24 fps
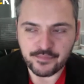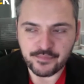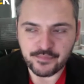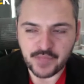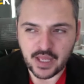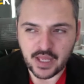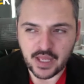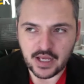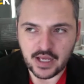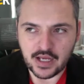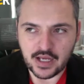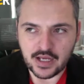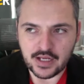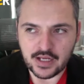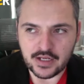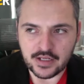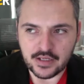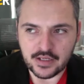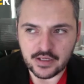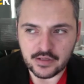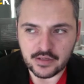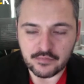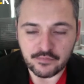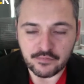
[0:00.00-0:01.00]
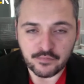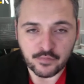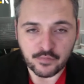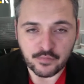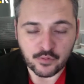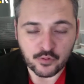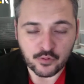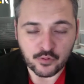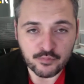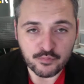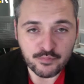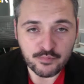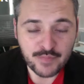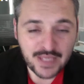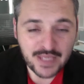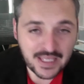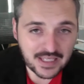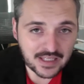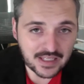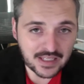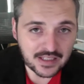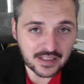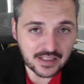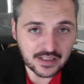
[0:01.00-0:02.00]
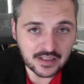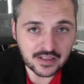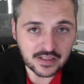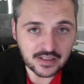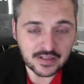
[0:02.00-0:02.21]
And for me,